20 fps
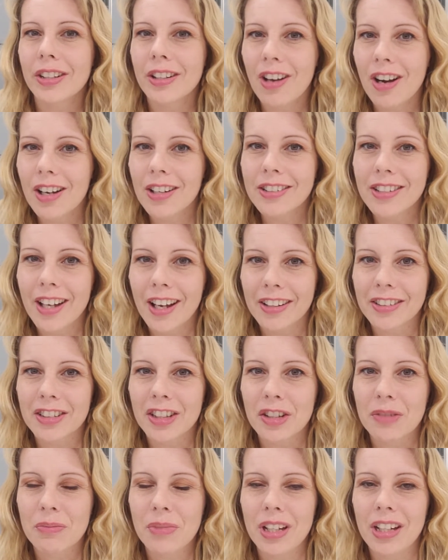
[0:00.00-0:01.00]

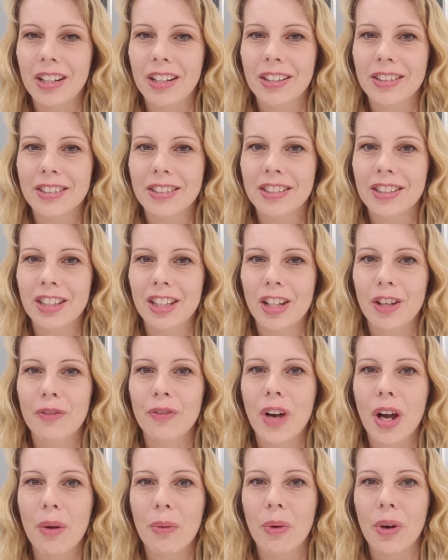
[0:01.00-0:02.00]
contacted me to see if
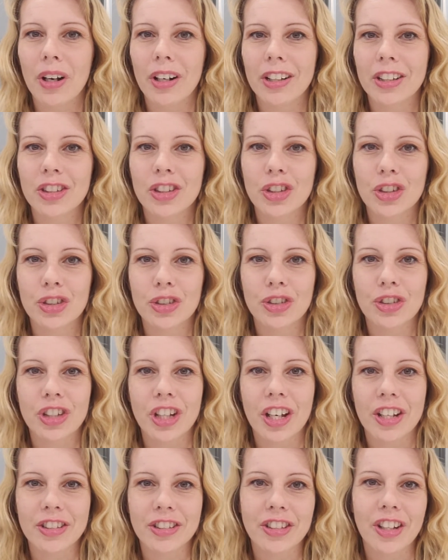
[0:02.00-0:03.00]
I wanted to
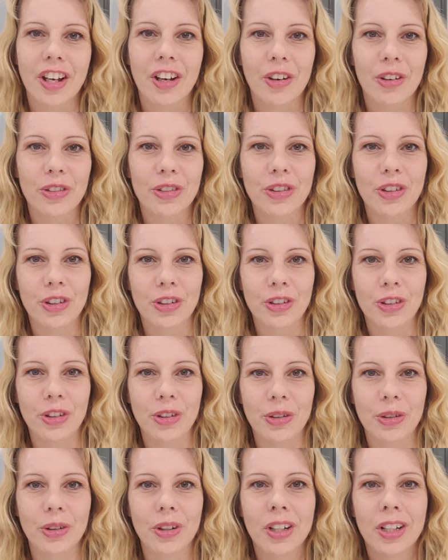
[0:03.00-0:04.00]
test out their
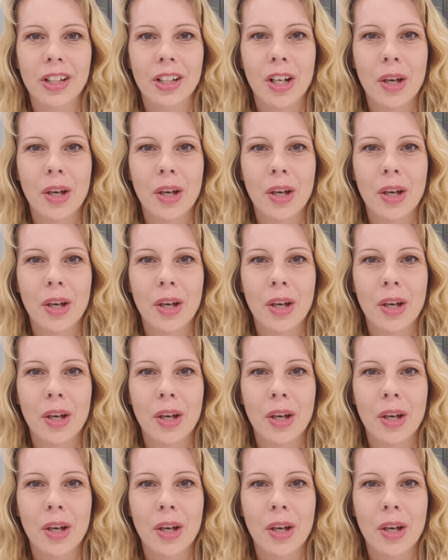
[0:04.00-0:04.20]
new